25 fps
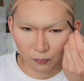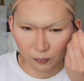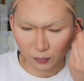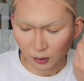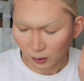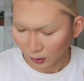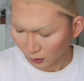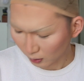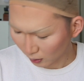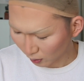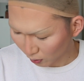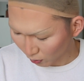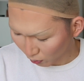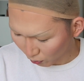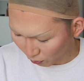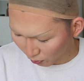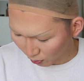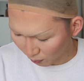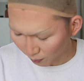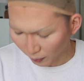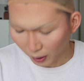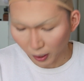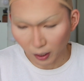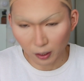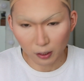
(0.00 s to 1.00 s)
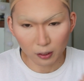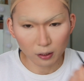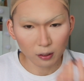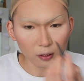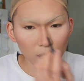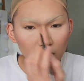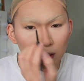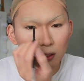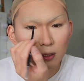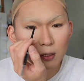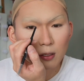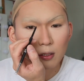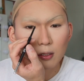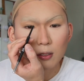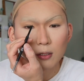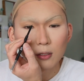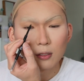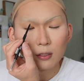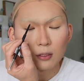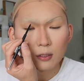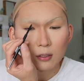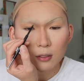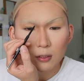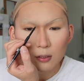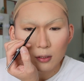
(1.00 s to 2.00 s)
Excuse me,
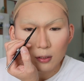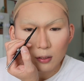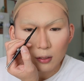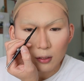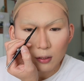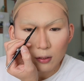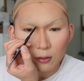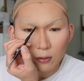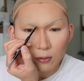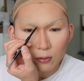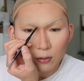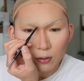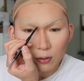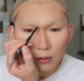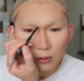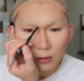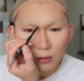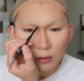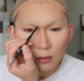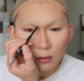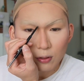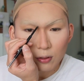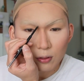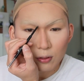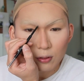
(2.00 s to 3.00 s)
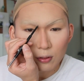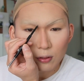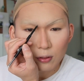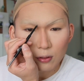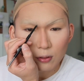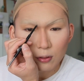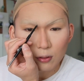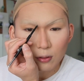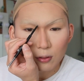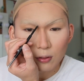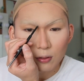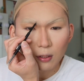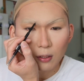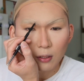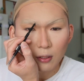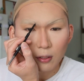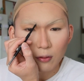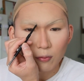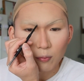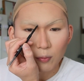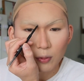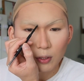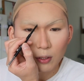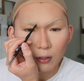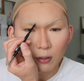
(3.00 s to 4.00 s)
can you just leave
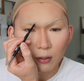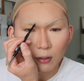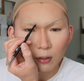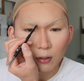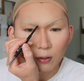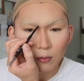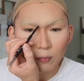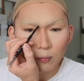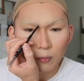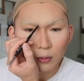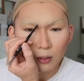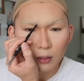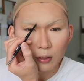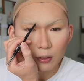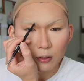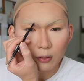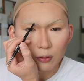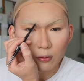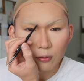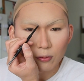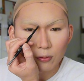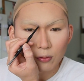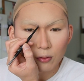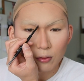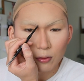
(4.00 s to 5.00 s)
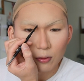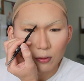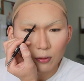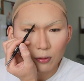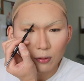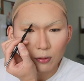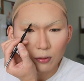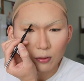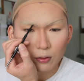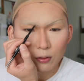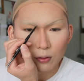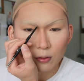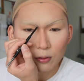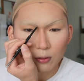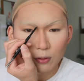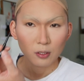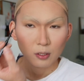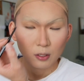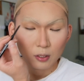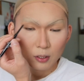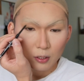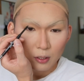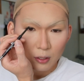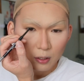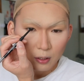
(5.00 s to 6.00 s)
me alone, please?
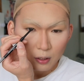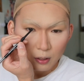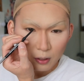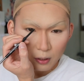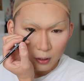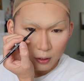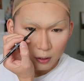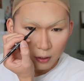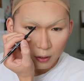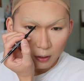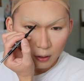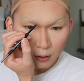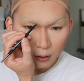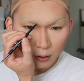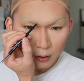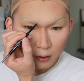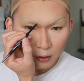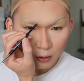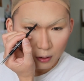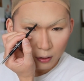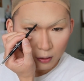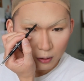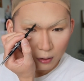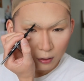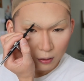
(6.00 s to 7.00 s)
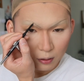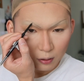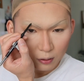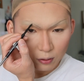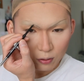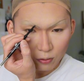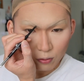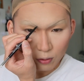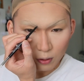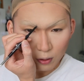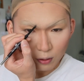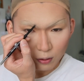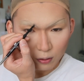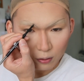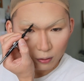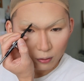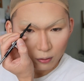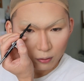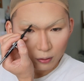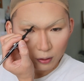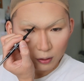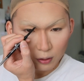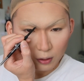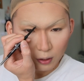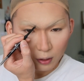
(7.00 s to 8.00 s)
The struggle,
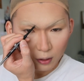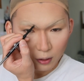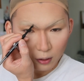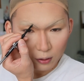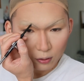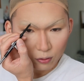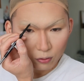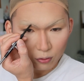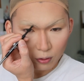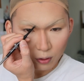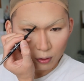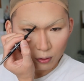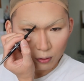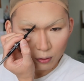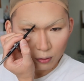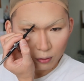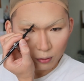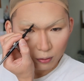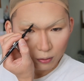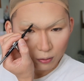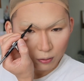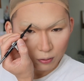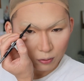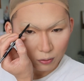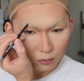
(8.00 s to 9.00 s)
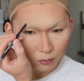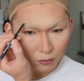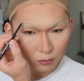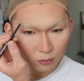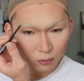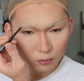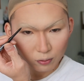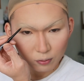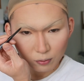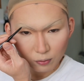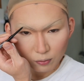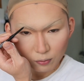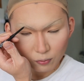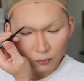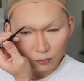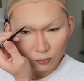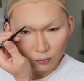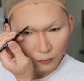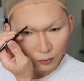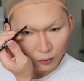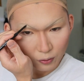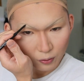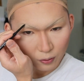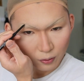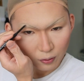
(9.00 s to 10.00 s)
the daily struggle to,
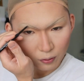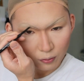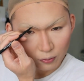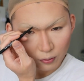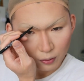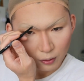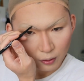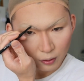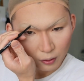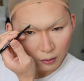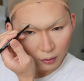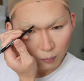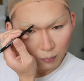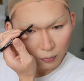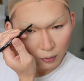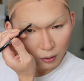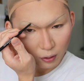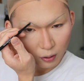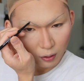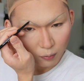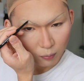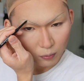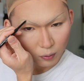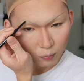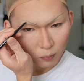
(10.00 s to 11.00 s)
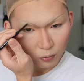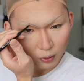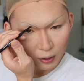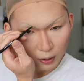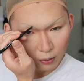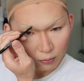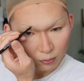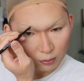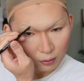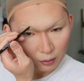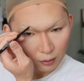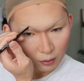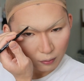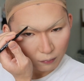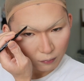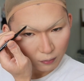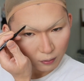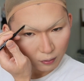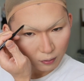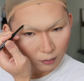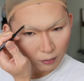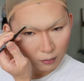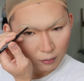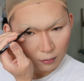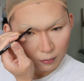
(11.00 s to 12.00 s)
you know, to keep the brows
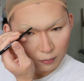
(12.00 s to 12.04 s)
even.